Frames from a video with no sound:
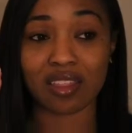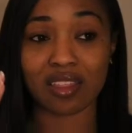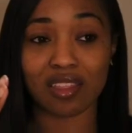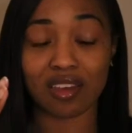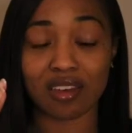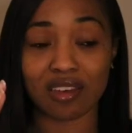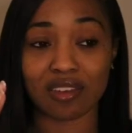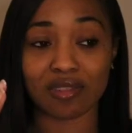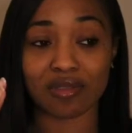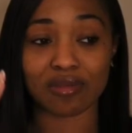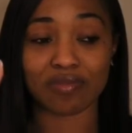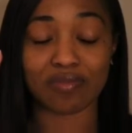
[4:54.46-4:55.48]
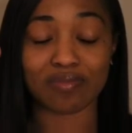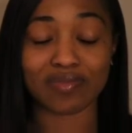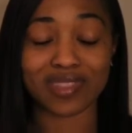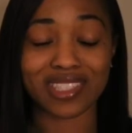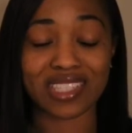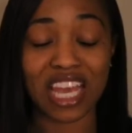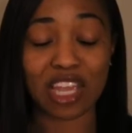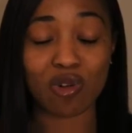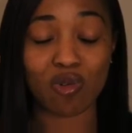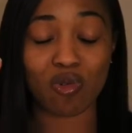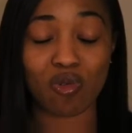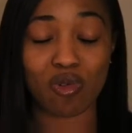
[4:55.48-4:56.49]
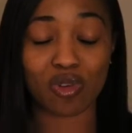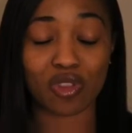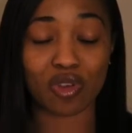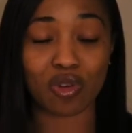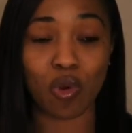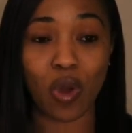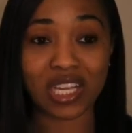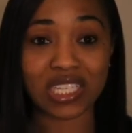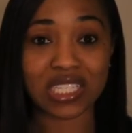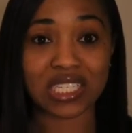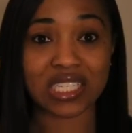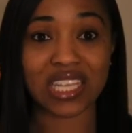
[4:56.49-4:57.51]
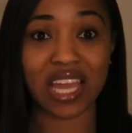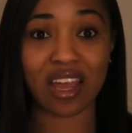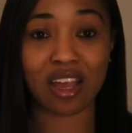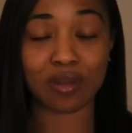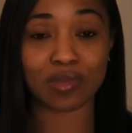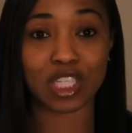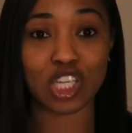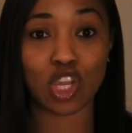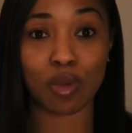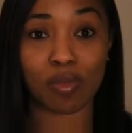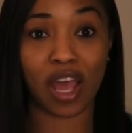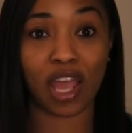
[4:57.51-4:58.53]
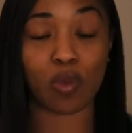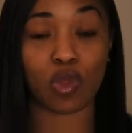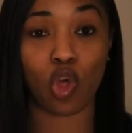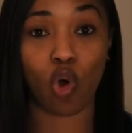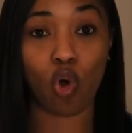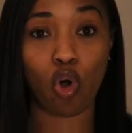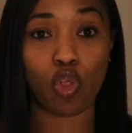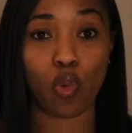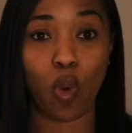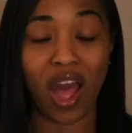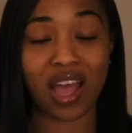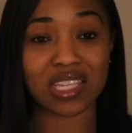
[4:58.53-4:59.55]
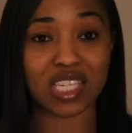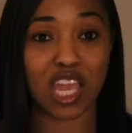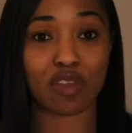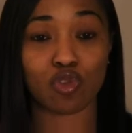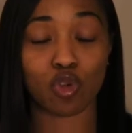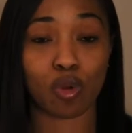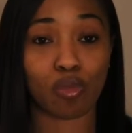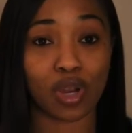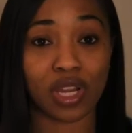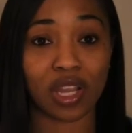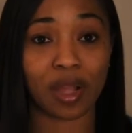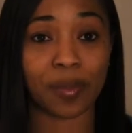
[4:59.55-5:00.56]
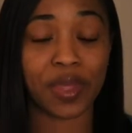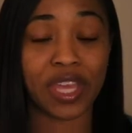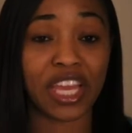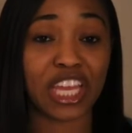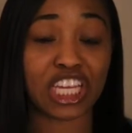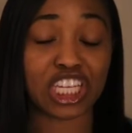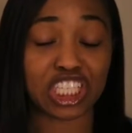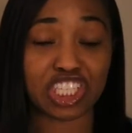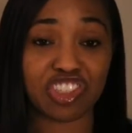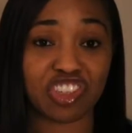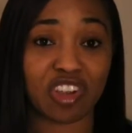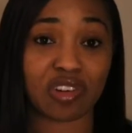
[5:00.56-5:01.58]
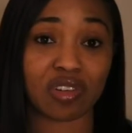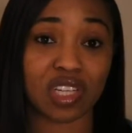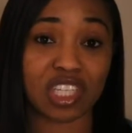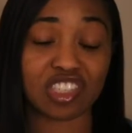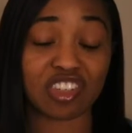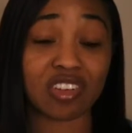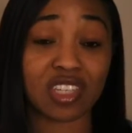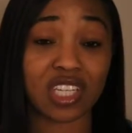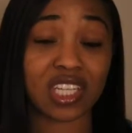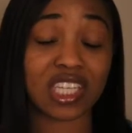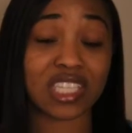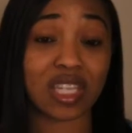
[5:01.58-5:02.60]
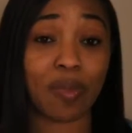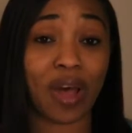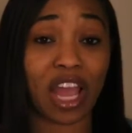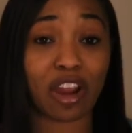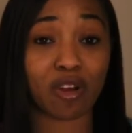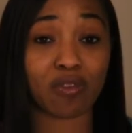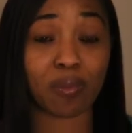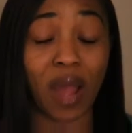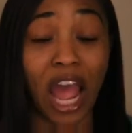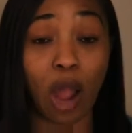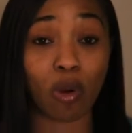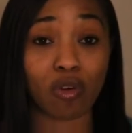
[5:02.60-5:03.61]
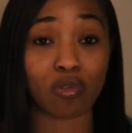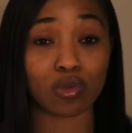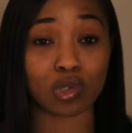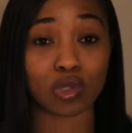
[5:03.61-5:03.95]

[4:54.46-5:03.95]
the cycle or the questions that come to your mind with all the whys after a breakup is journaling. Journaling is a powerful